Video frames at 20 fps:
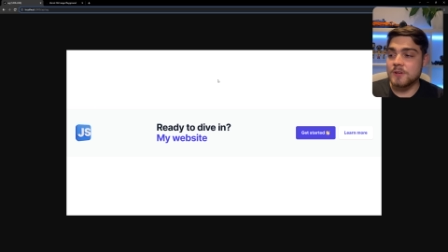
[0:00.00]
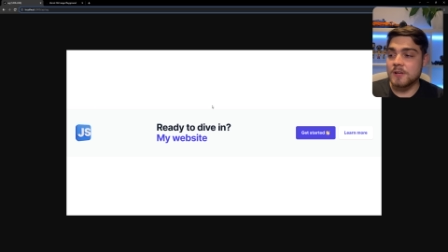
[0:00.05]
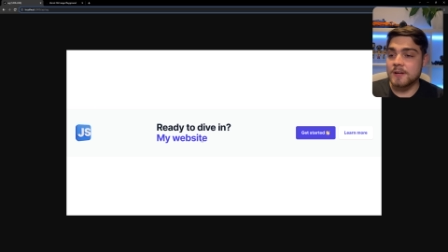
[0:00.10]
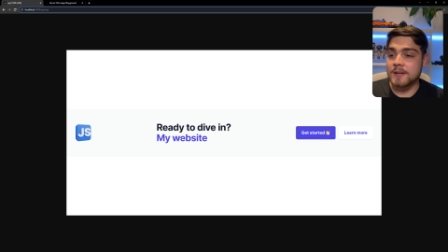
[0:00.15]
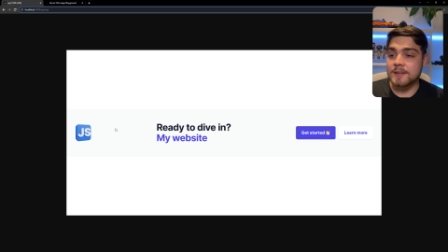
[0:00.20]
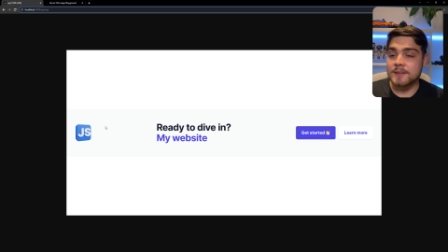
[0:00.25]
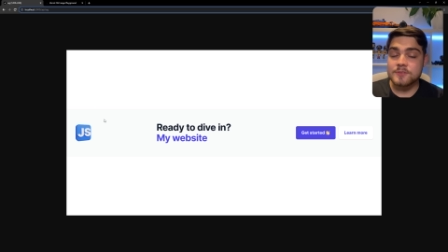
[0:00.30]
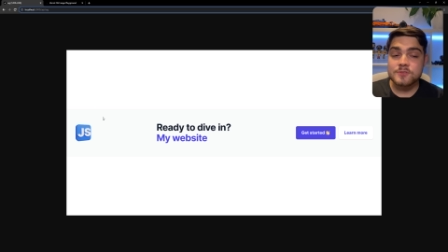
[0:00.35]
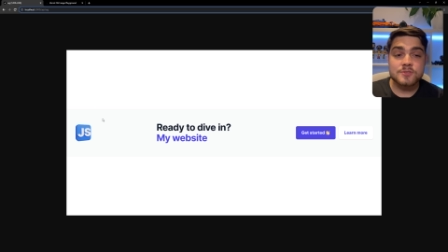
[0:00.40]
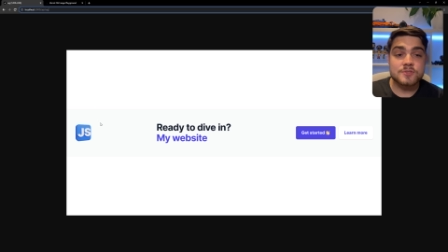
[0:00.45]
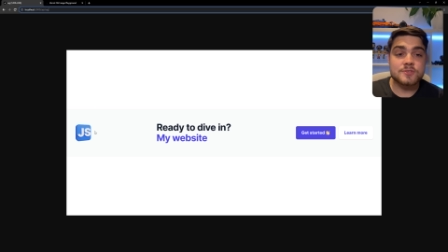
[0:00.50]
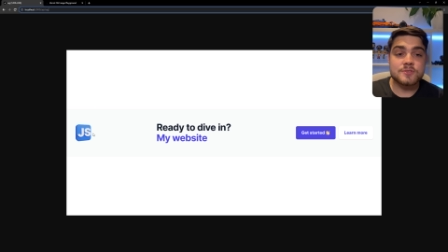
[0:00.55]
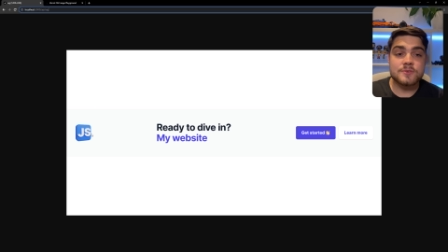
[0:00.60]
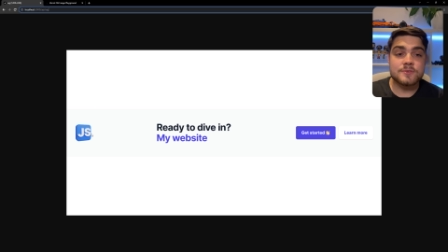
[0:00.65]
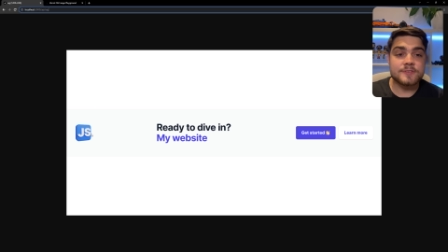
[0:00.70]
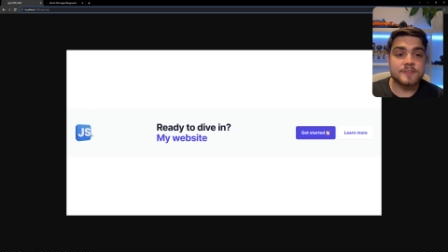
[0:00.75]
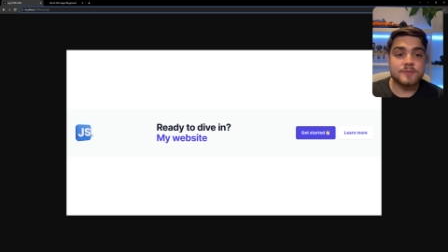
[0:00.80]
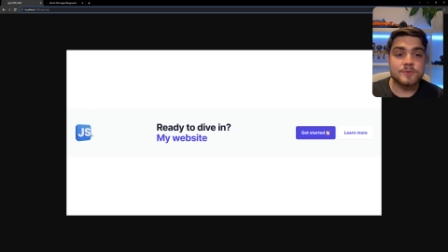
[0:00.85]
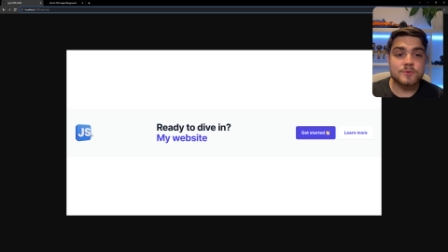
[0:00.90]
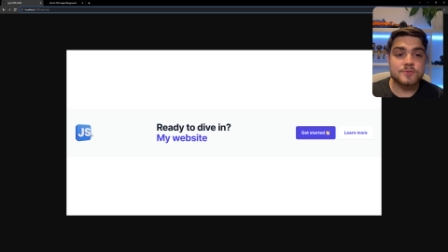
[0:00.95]
like just
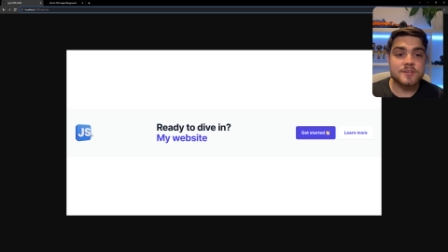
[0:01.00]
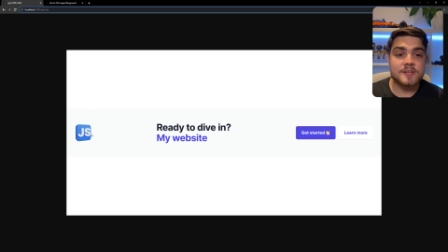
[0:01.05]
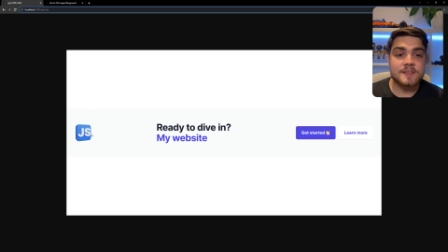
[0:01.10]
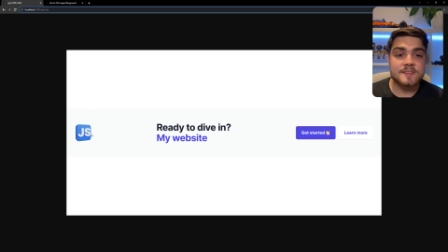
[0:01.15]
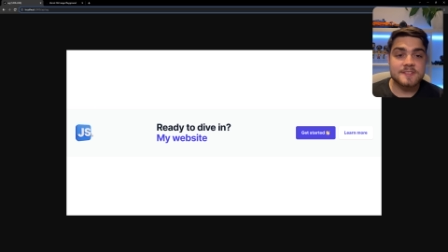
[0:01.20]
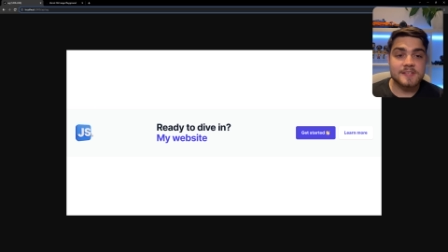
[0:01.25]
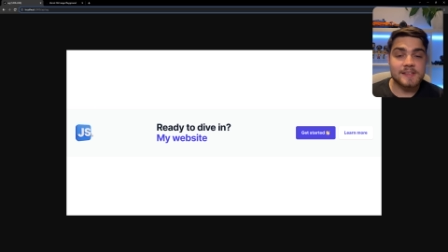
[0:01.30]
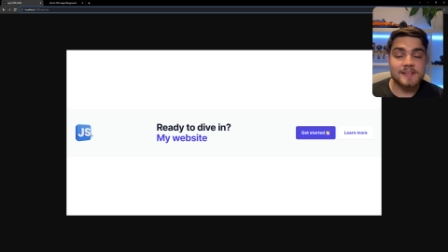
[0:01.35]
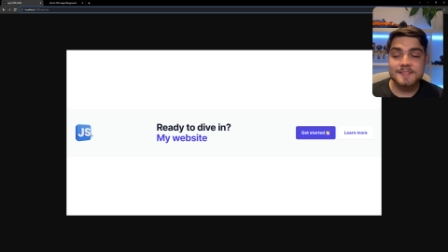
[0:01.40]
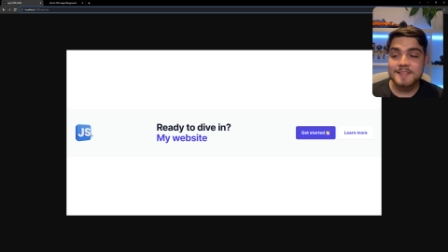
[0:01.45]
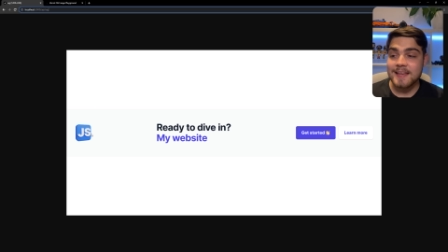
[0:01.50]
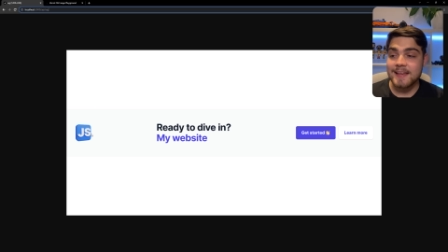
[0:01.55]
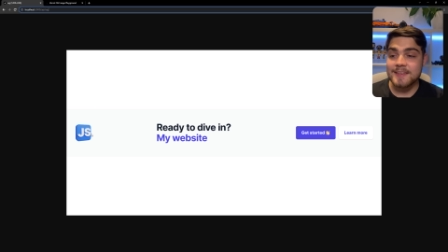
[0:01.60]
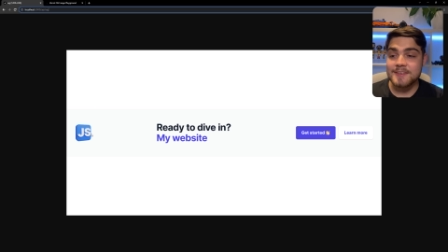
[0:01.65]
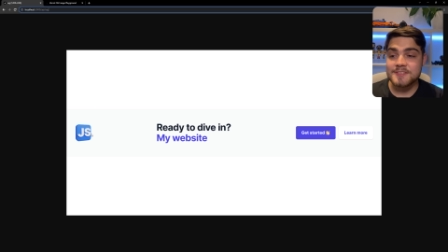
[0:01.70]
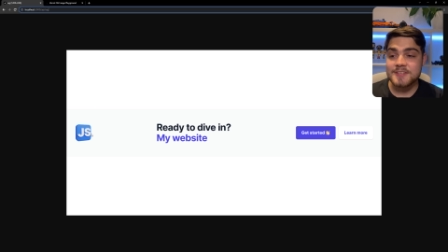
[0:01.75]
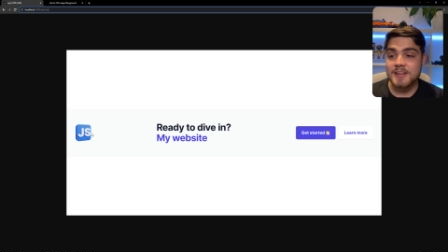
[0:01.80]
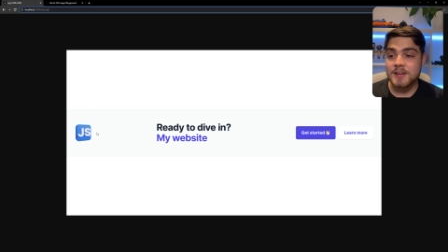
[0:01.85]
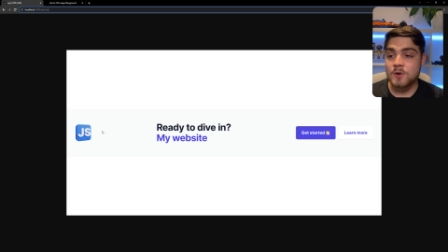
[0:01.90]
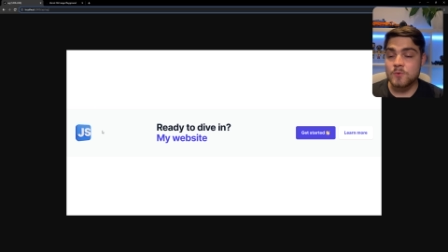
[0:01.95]
using your JSX
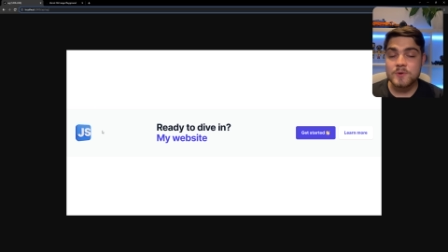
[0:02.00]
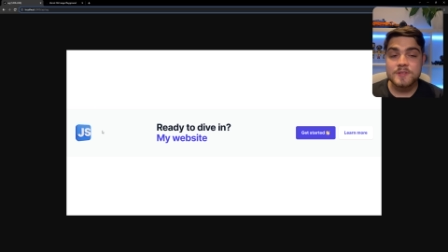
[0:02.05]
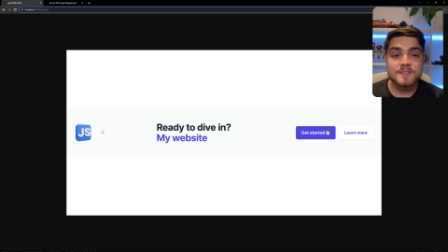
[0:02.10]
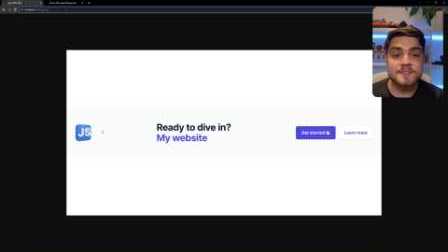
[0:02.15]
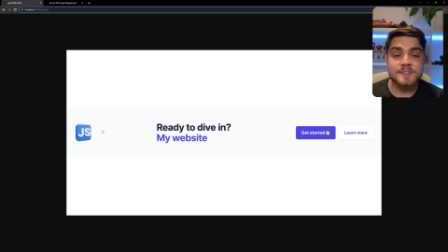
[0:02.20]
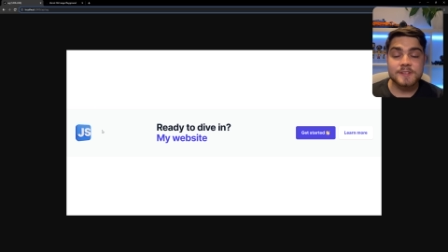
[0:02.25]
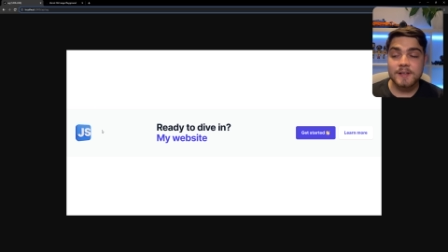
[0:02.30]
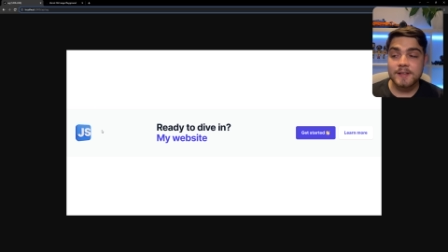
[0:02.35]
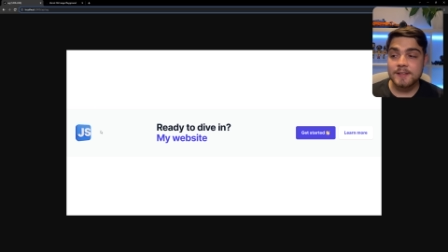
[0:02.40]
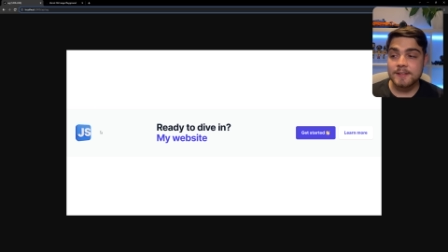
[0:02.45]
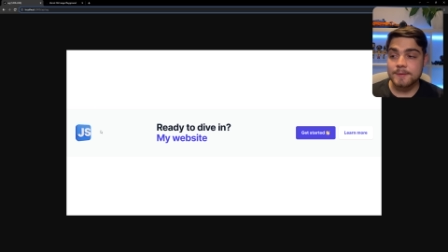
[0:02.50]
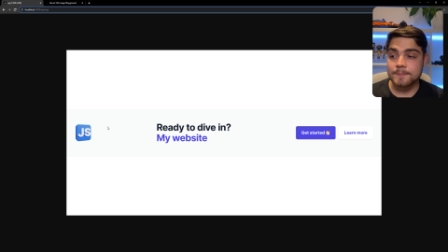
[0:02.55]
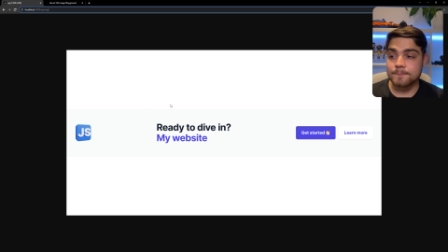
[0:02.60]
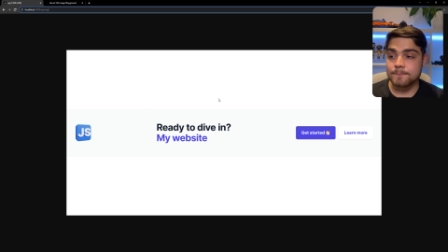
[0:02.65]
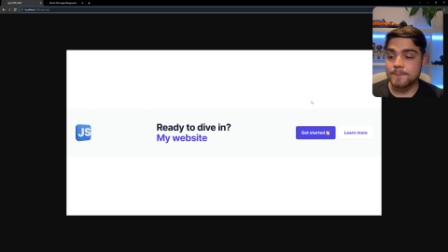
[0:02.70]
and Tailwind styling.